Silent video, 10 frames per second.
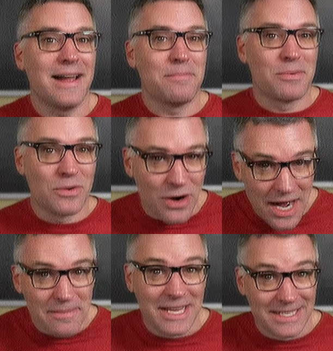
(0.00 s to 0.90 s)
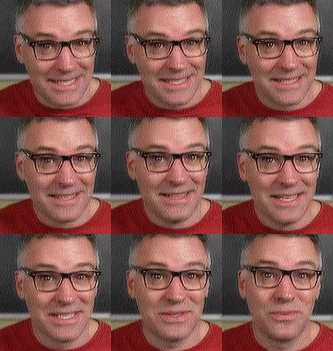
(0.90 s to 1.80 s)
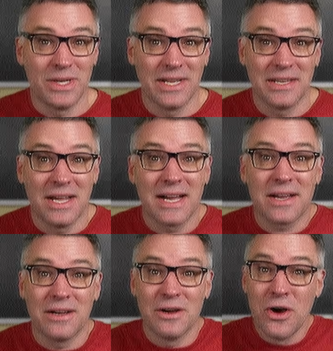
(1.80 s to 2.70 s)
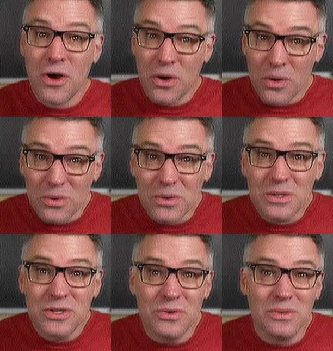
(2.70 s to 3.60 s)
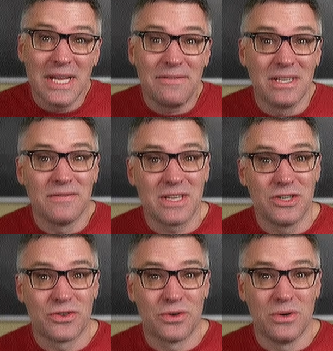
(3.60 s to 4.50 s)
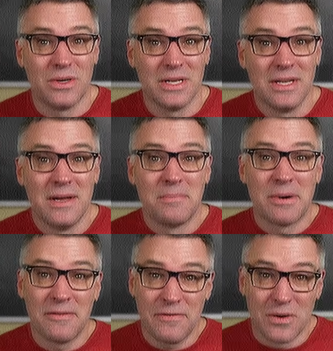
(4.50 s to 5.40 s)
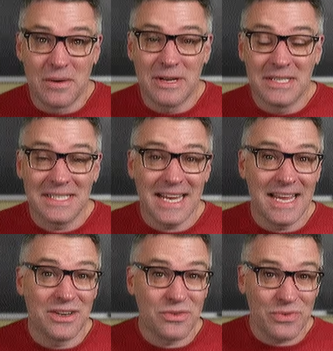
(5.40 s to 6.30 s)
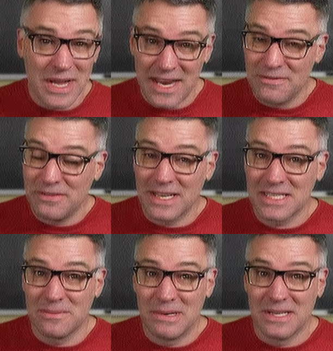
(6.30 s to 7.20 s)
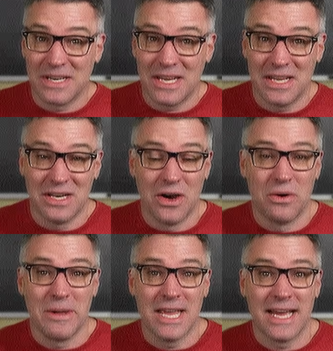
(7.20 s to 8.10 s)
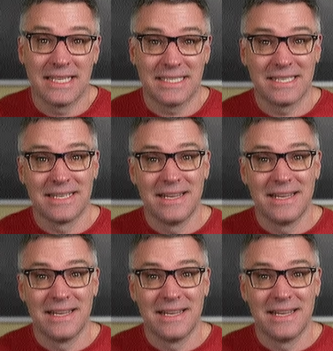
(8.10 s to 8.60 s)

I promise this will unlock a whole new level of control, performance, and creative flexibility in OBS.